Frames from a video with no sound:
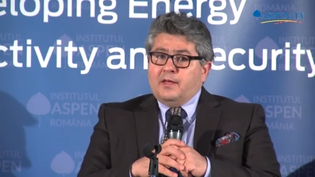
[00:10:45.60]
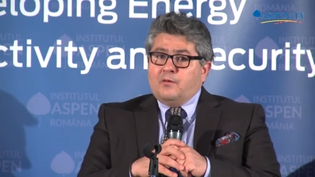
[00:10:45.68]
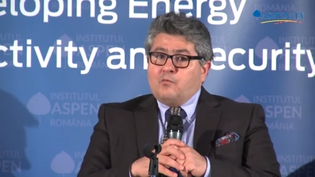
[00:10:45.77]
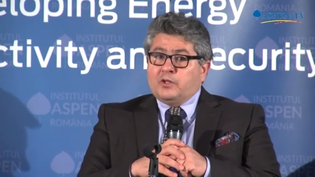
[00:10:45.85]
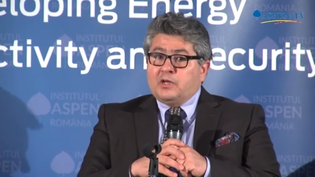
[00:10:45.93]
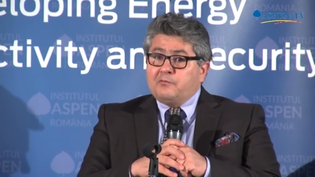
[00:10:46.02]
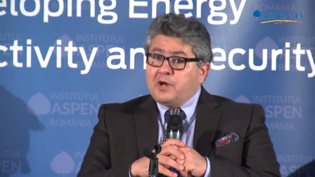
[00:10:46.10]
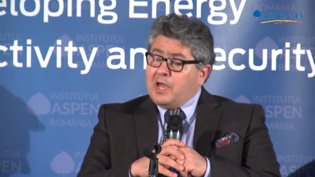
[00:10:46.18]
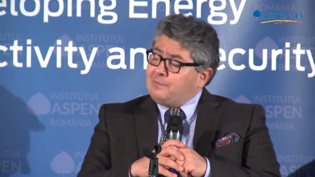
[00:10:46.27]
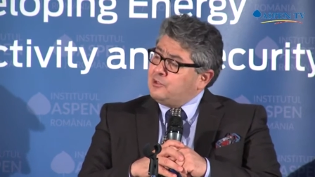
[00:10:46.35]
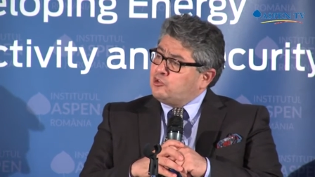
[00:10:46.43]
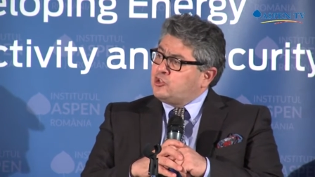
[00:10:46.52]
Whatever
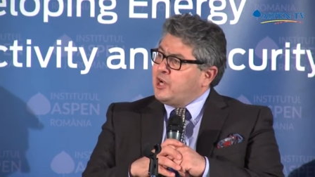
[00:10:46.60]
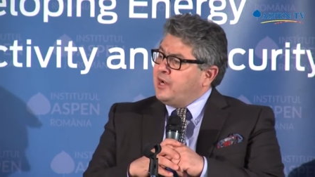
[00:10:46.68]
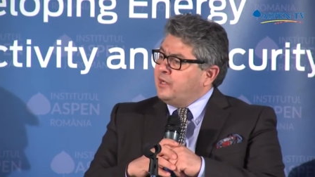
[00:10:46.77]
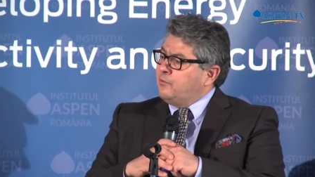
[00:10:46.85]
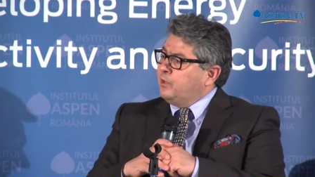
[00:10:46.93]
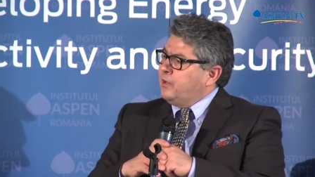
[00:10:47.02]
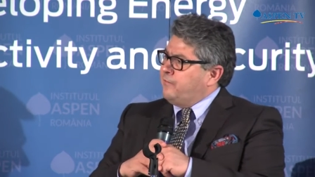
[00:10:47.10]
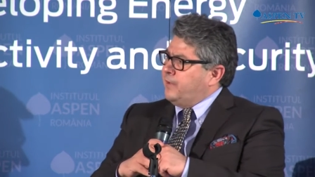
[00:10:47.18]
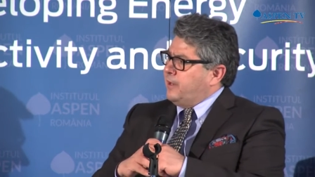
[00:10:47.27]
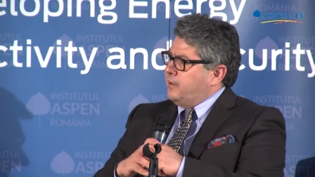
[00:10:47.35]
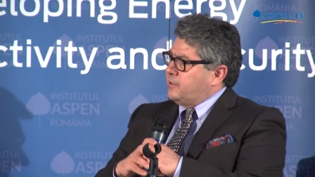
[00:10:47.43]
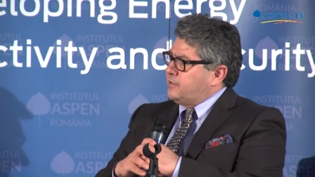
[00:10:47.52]
happens, China will
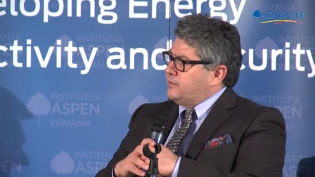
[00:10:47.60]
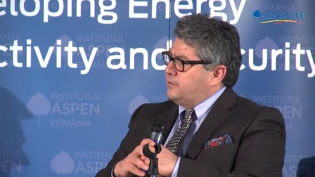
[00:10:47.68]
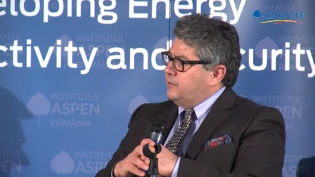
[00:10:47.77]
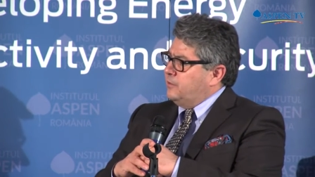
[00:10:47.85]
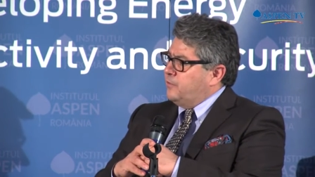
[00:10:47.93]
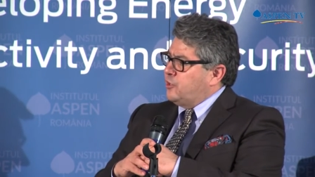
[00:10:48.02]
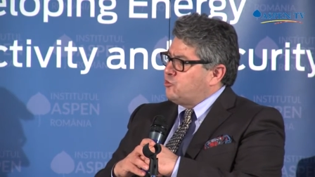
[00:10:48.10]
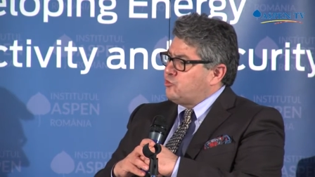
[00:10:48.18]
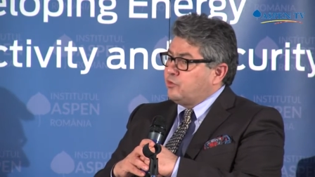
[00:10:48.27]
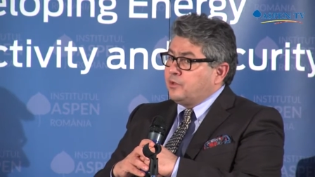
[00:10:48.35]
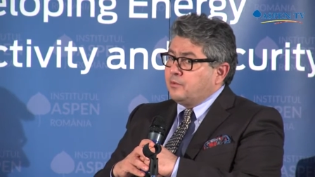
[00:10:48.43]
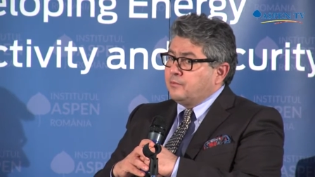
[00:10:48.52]
affect us
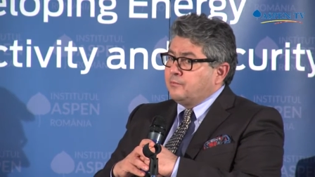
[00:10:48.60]
eventually.